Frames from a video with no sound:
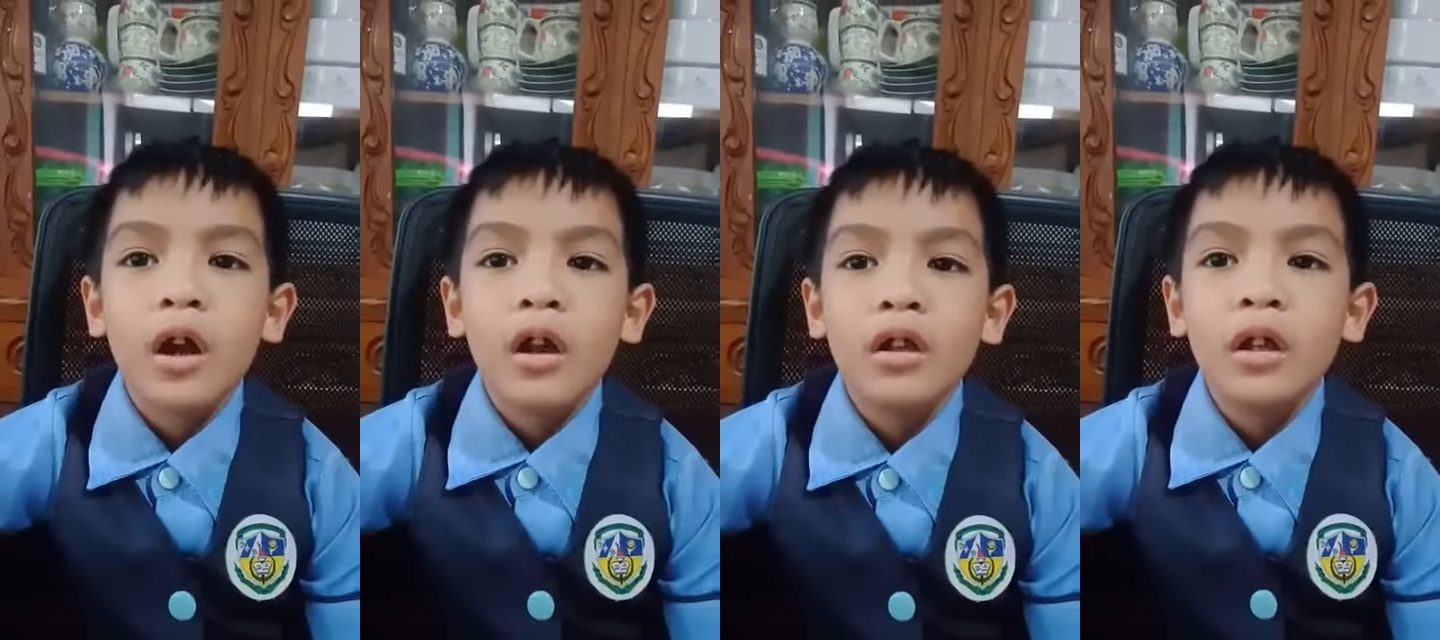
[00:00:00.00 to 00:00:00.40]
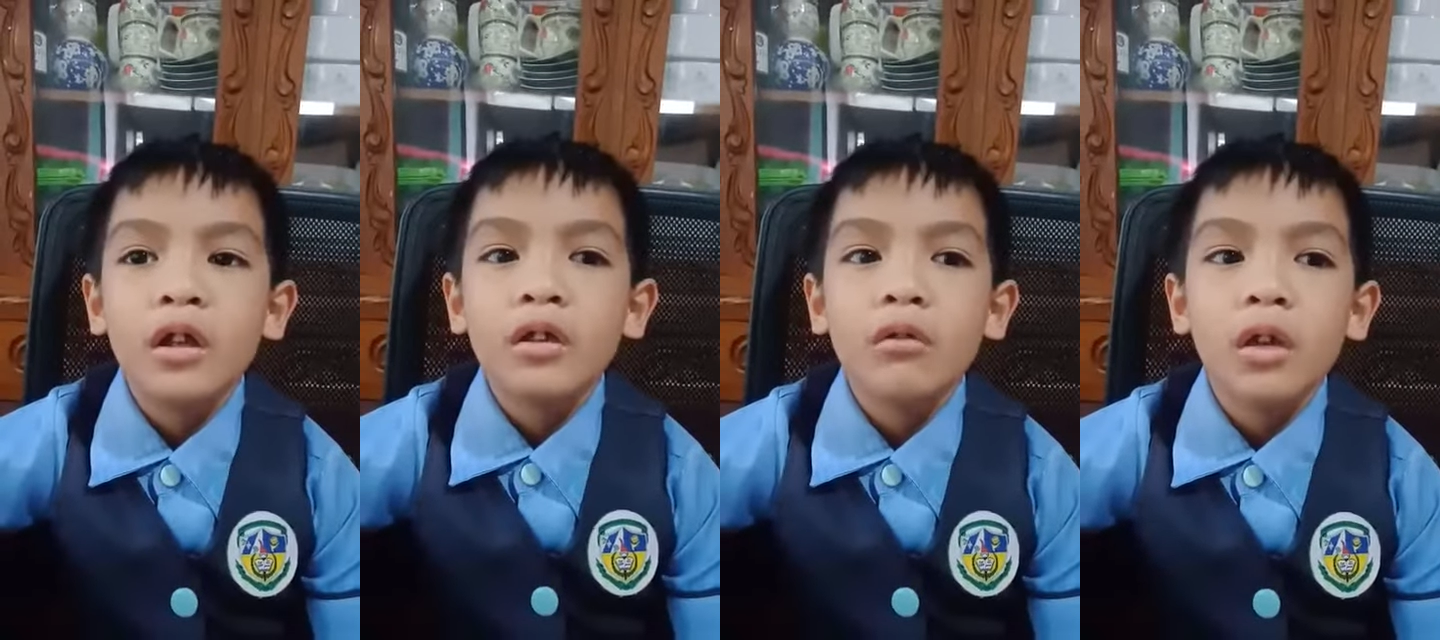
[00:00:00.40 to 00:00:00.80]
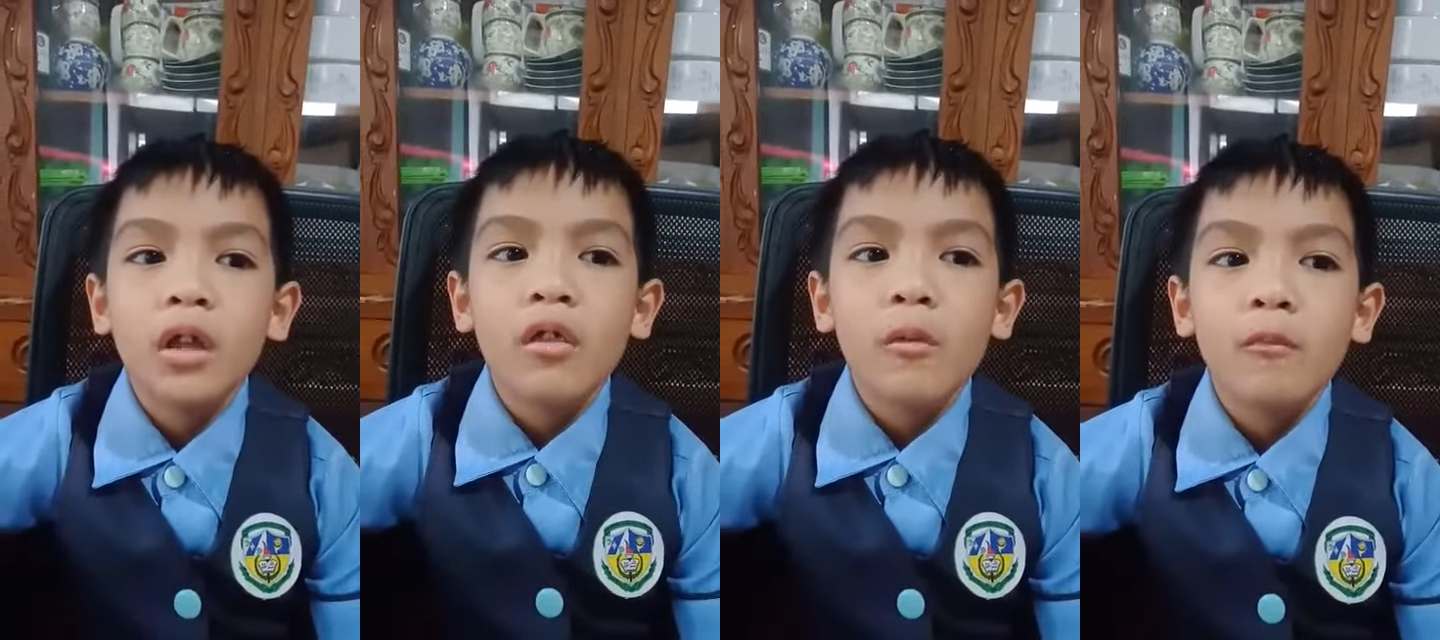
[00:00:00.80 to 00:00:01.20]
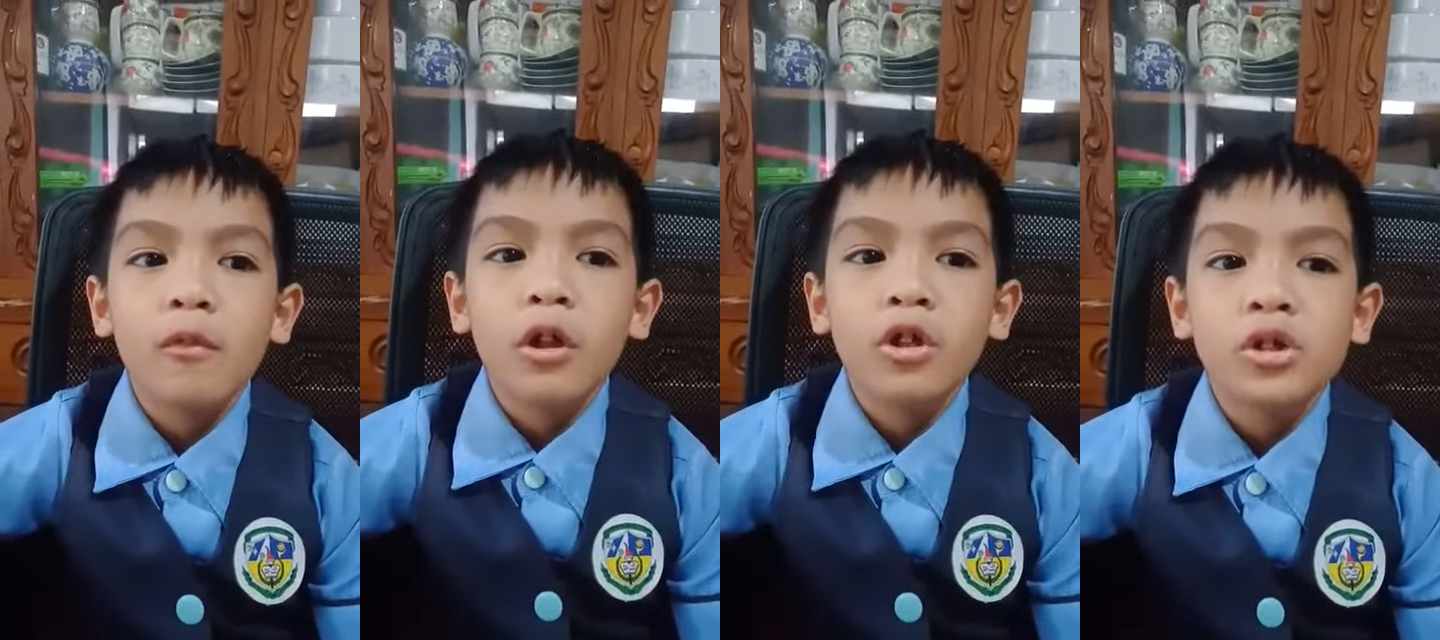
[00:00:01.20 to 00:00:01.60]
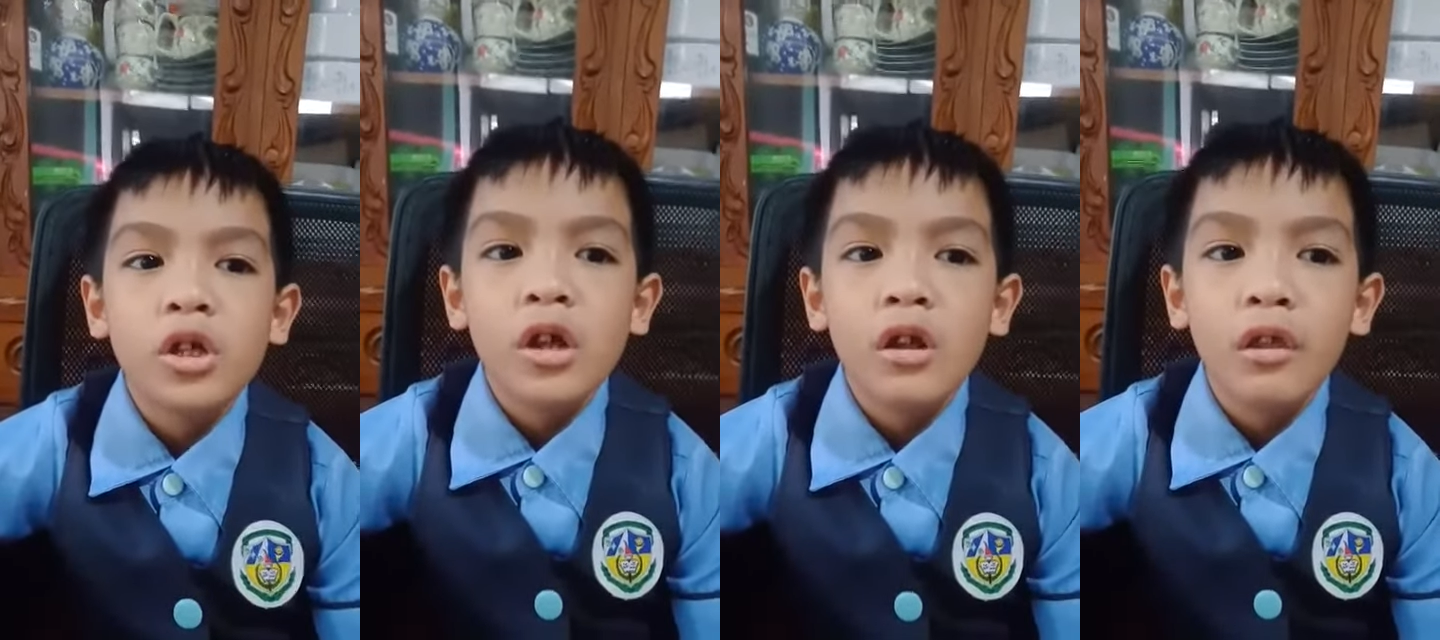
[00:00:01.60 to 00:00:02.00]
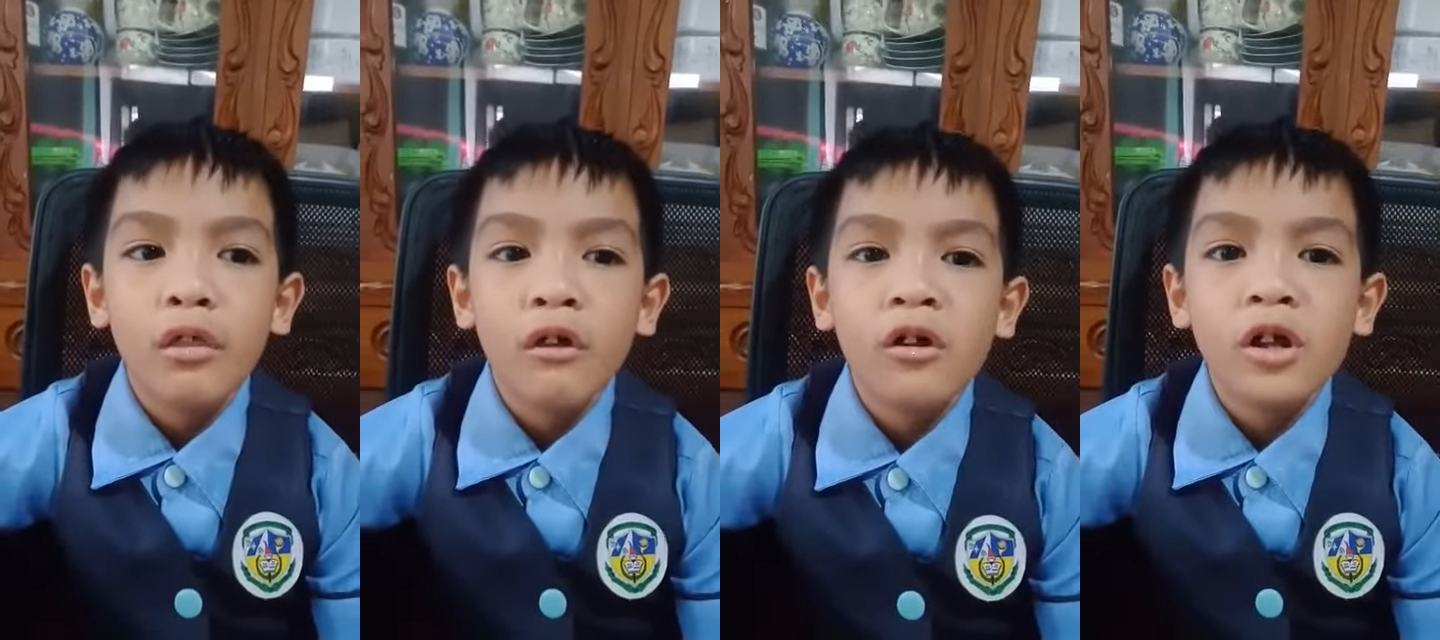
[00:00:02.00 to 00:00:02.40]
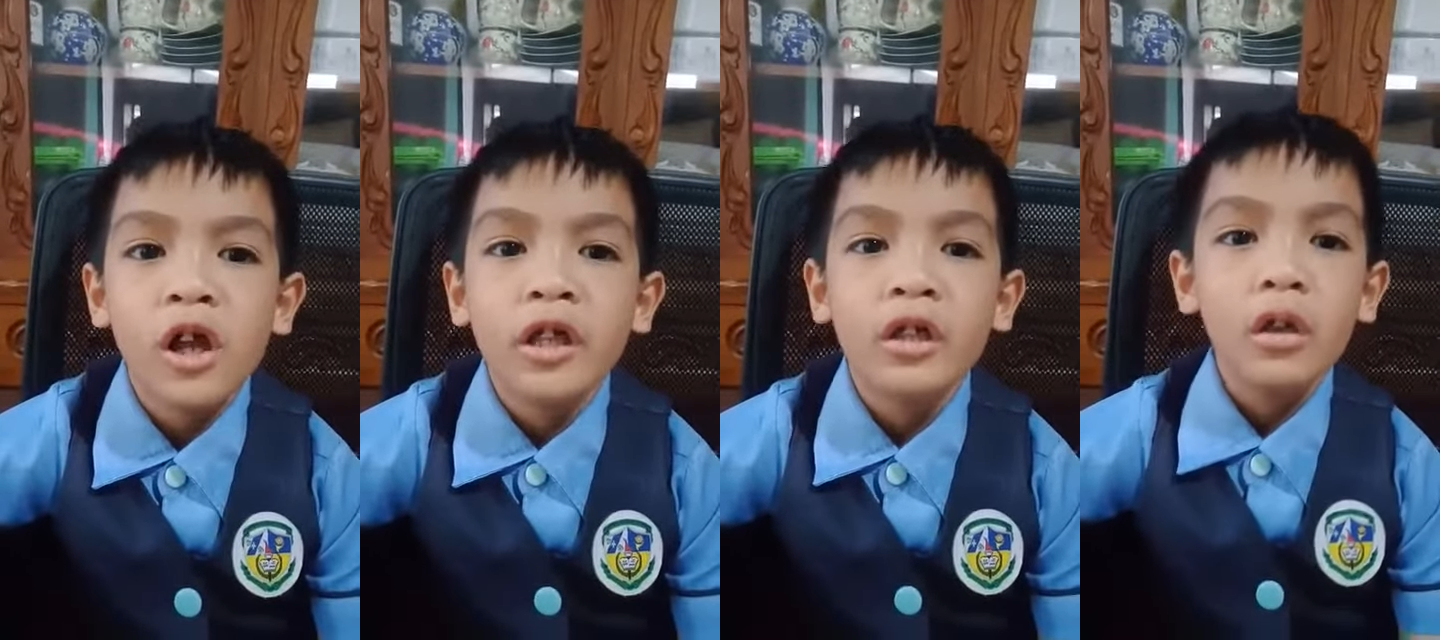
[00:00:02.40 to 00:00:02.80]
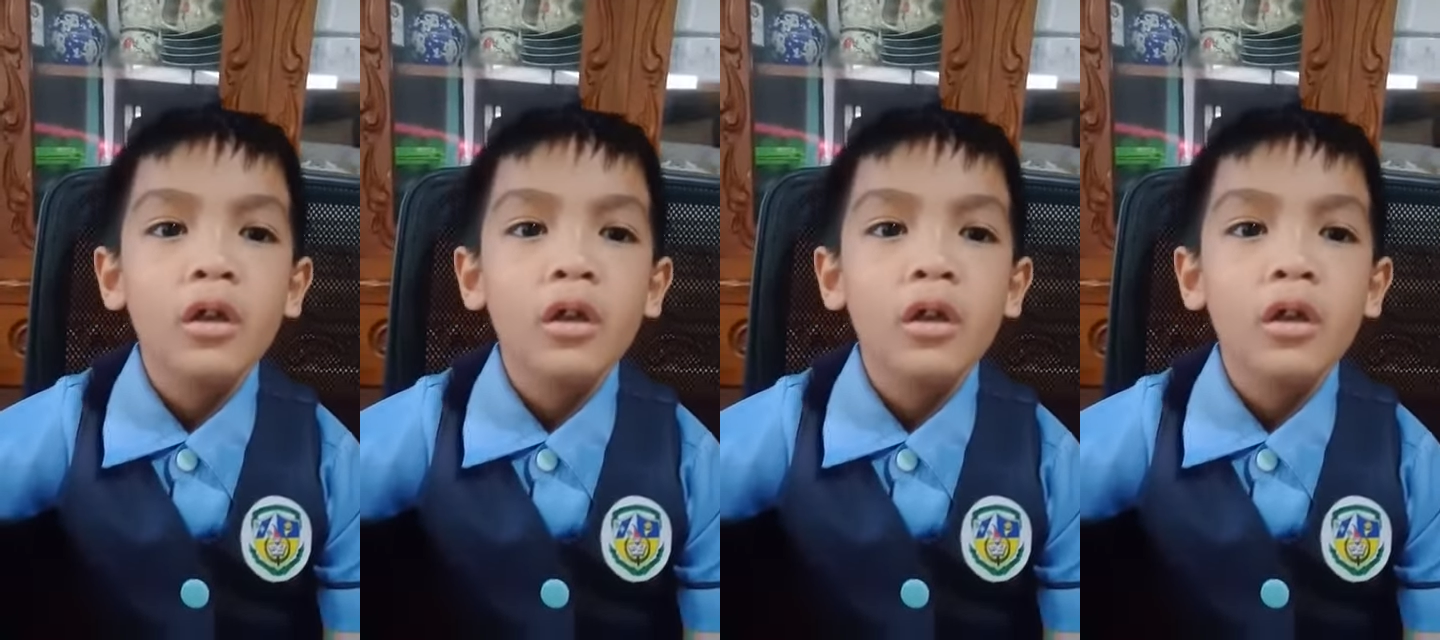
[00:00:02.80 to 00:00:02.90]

garden to get some fresh air and sunlight.